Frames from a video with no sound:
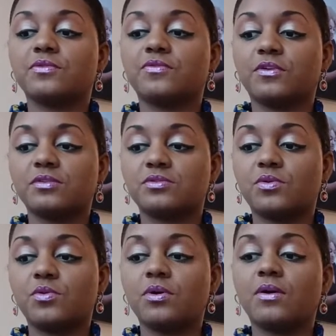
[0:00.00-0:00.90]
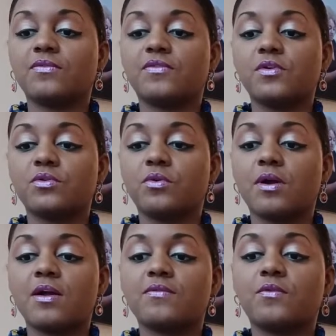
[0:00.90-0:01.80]
your front door, a
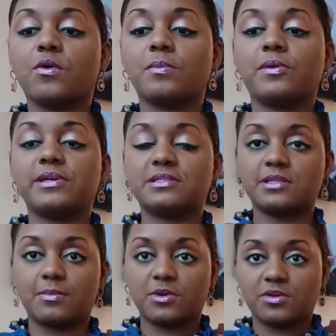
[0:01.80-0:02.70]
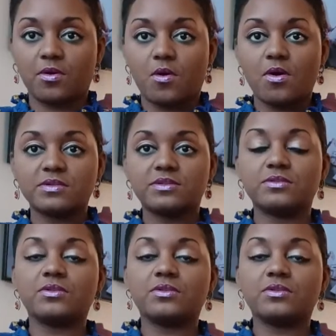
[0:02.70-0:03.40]
photograph, or place some on your altar.